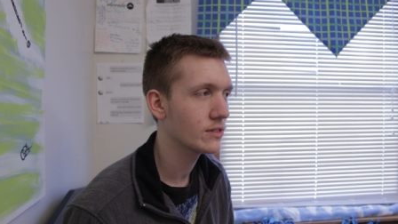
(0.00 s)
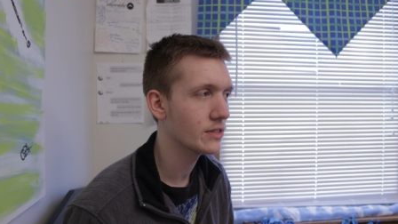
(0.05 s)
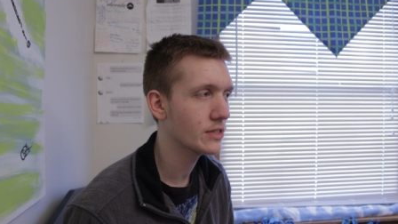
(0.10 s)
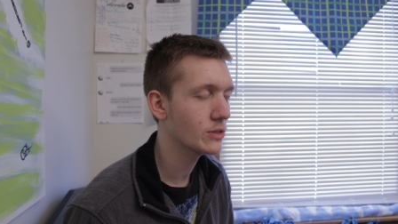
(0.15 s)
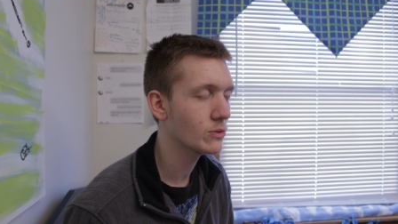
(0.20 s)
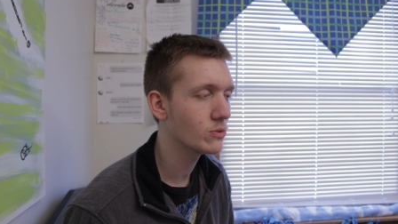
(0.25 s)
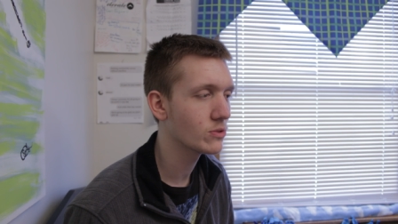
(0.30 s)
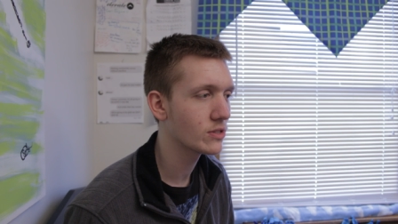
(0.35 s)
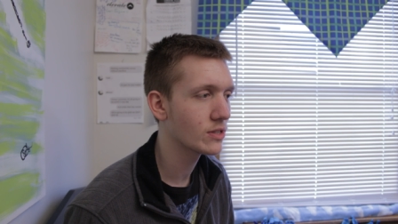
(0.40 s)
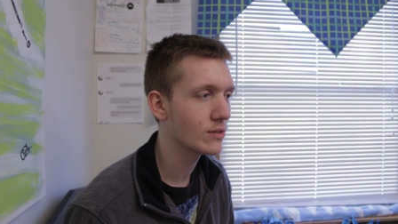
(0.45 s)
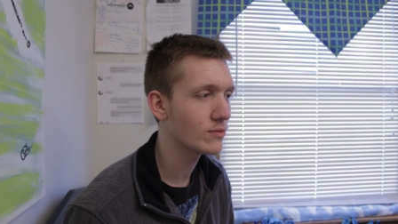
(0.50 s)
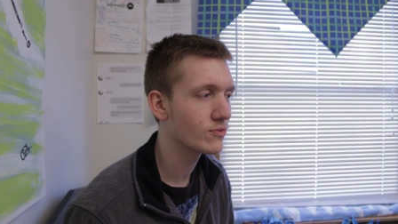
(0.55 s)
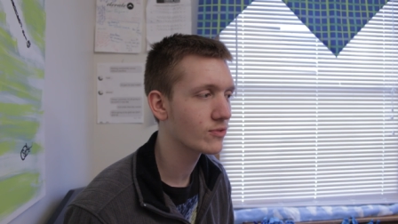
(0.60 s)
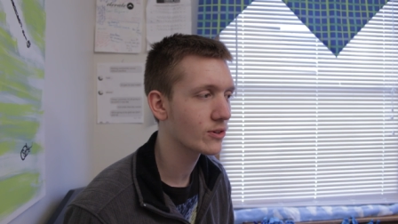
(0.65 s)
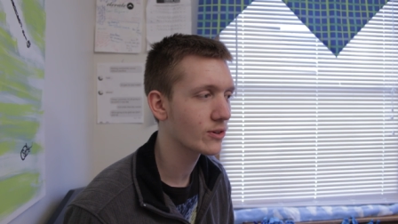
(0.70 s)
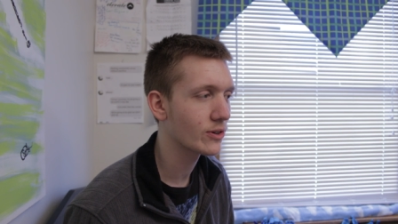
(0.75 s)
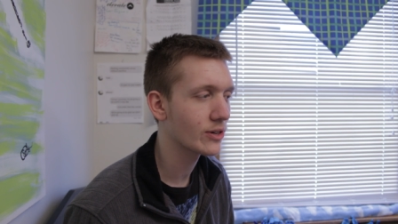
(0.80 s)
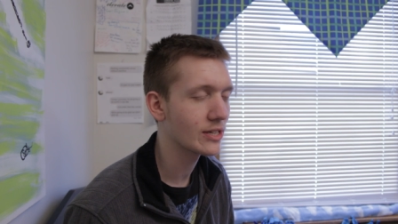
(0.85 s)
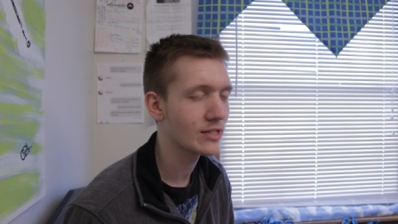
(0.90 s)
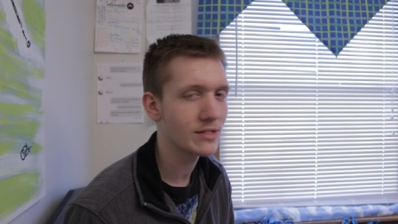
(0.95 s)
used up for
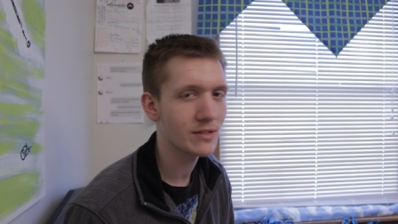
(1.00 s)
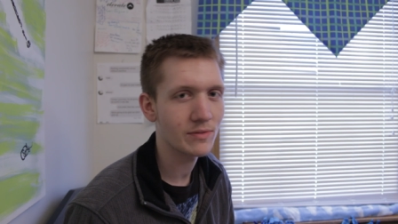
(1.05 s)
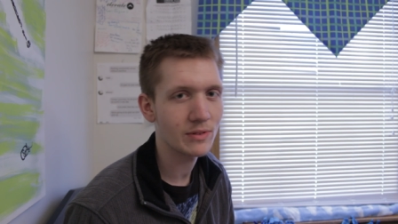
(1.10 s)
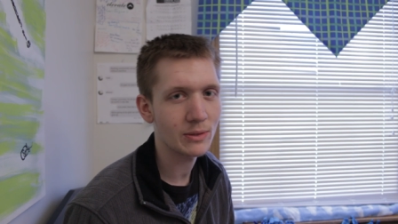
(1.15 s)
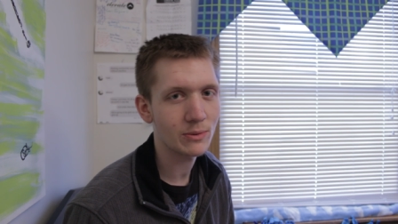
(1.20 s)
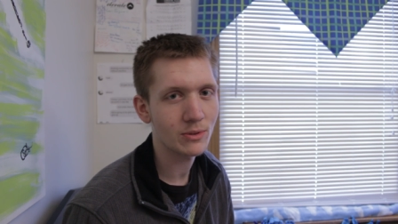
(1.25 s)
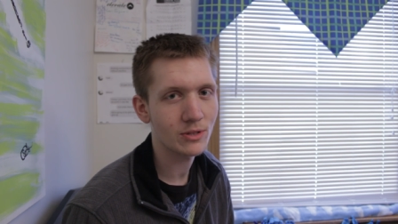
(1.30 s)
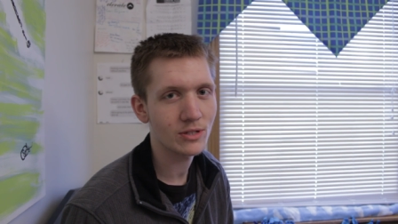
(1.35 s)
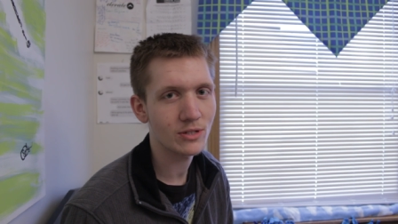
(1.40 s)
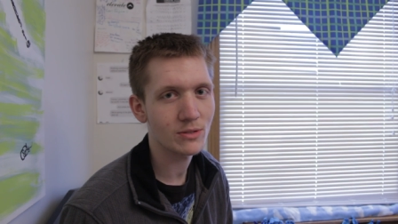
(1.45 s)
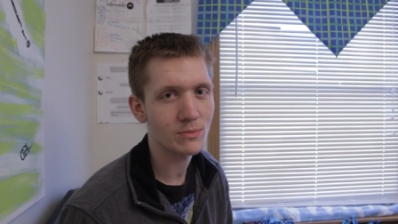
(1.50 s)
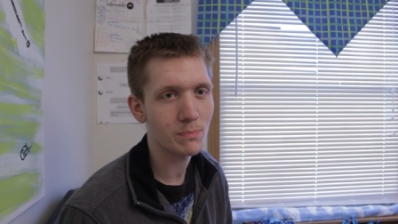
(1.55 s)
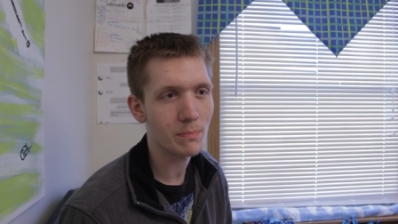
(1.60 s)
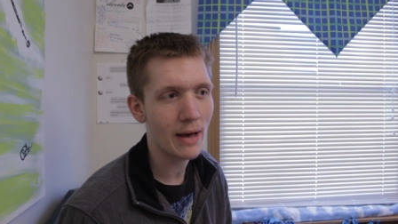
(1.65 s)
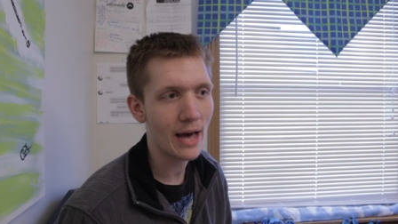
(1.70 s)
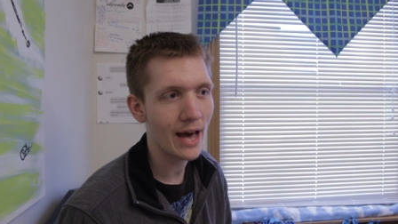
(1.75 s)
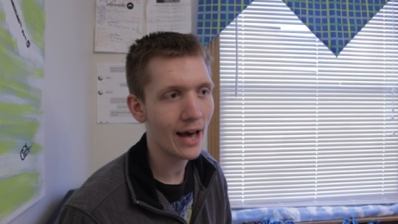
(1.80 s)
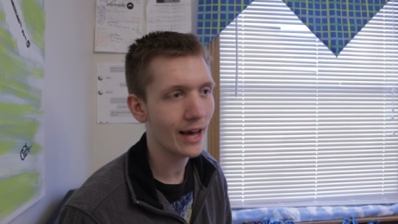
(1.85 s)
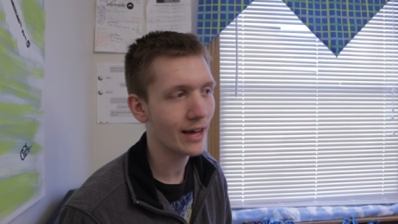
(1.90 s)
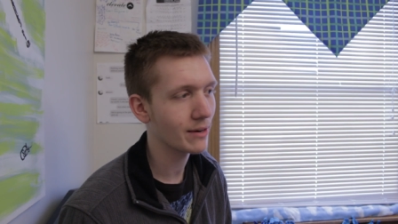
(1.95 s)
creativity, which is
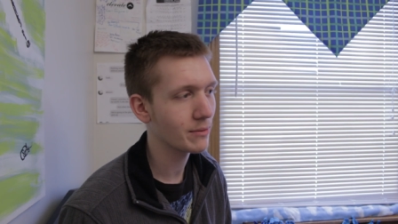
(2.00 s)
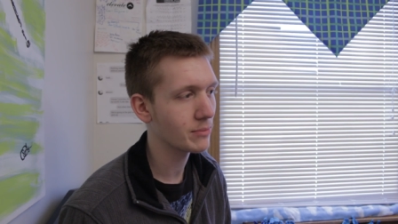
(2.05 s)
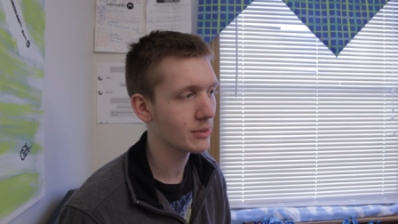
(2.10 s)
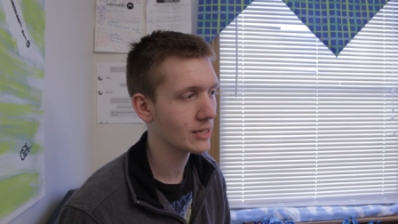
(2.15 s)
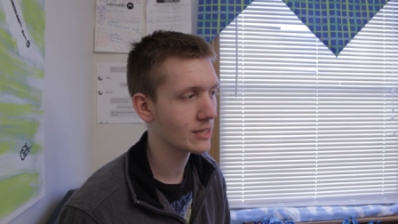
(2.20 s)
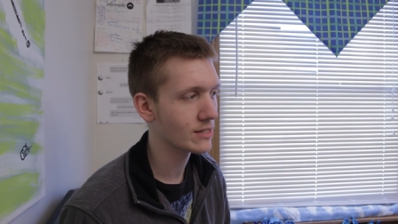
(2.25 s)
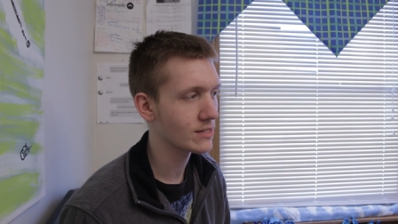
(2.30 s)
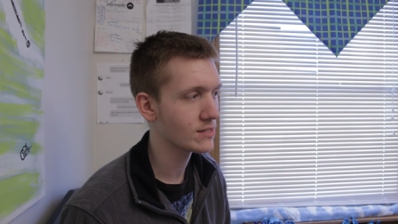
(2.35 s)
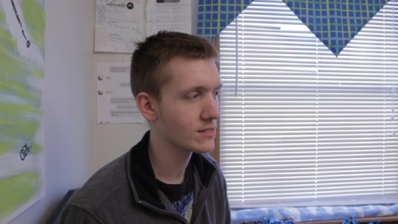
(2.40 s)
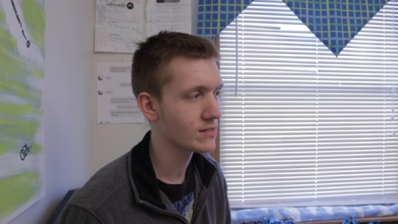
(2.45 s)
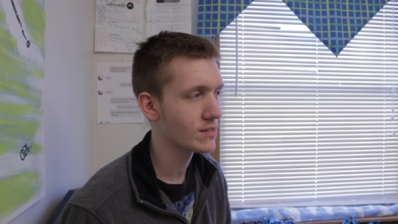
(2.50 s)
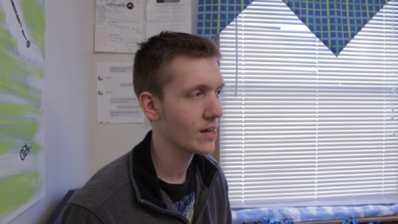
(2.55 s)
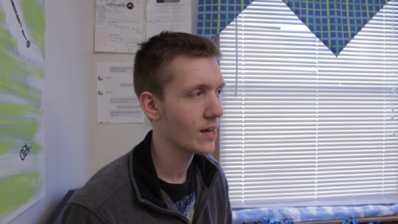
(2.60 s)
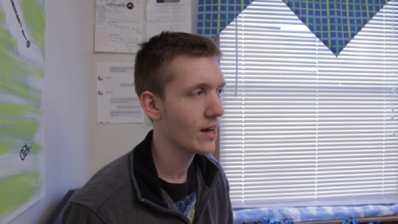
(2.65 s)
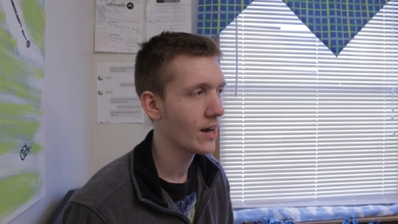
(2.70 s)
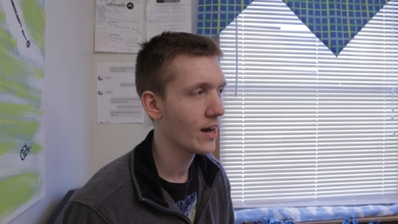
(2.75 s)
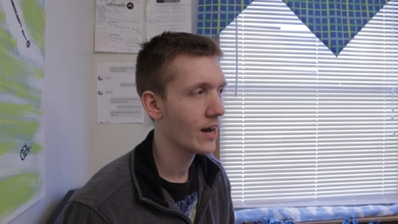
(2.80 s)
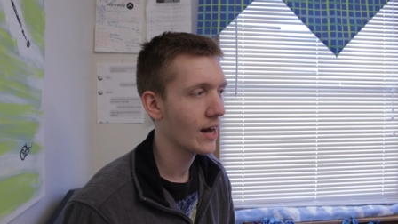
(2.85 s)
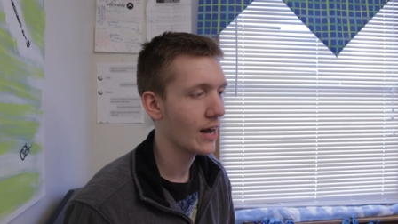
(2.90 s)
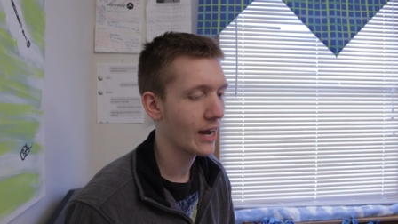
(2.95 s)
bad because
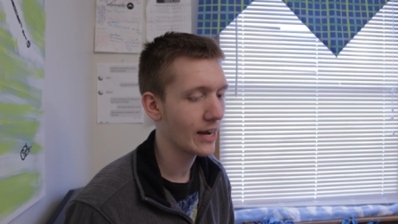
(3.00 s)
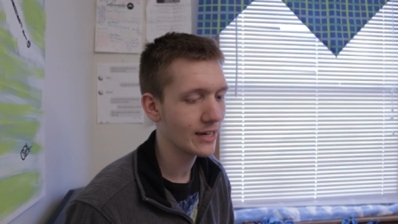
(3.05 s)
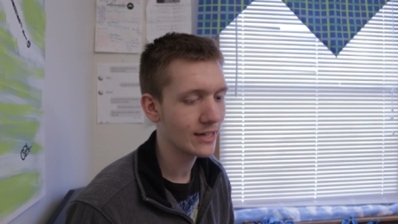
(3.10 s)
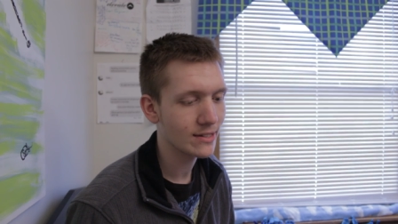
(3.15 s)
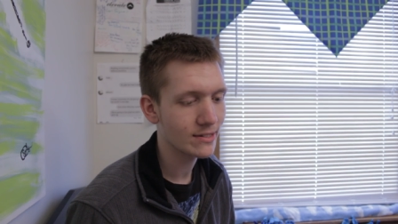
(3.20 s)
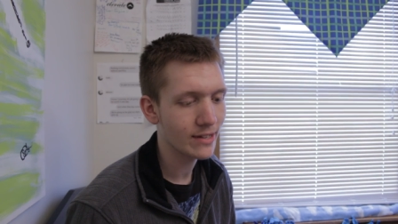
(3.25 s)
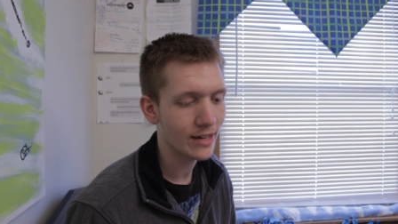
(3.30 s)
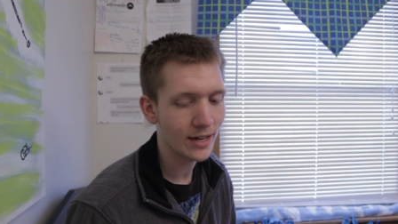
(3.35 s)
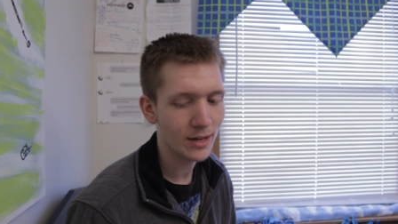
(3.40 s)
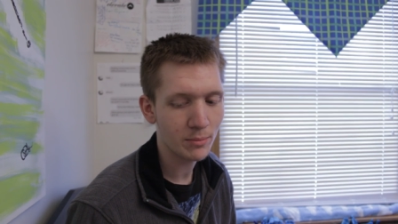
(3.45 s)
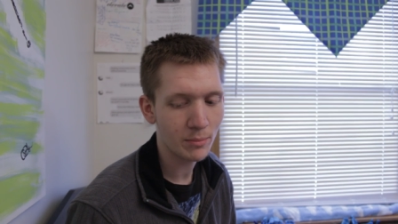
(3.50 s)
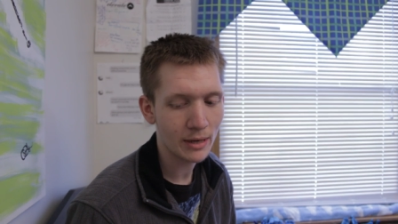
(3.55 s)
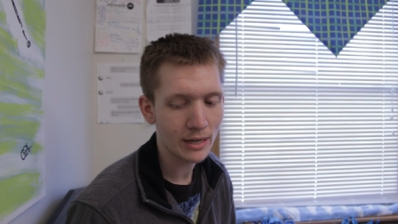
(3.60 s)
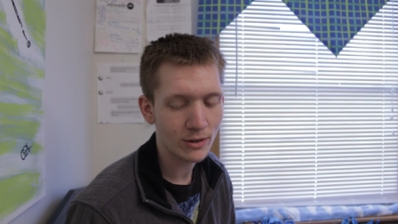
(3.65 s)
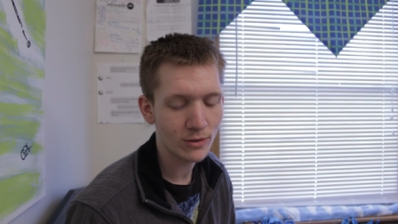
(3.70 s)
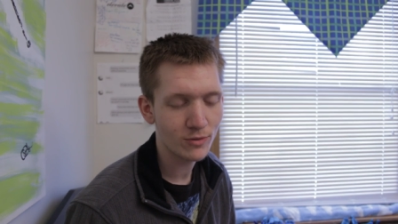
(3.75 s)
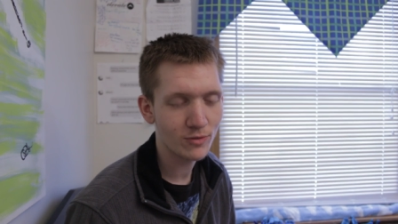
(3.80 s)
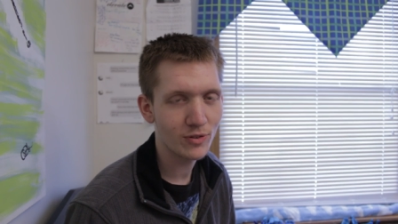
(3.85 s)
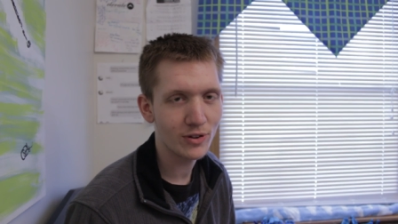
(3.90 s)
I need to edit my own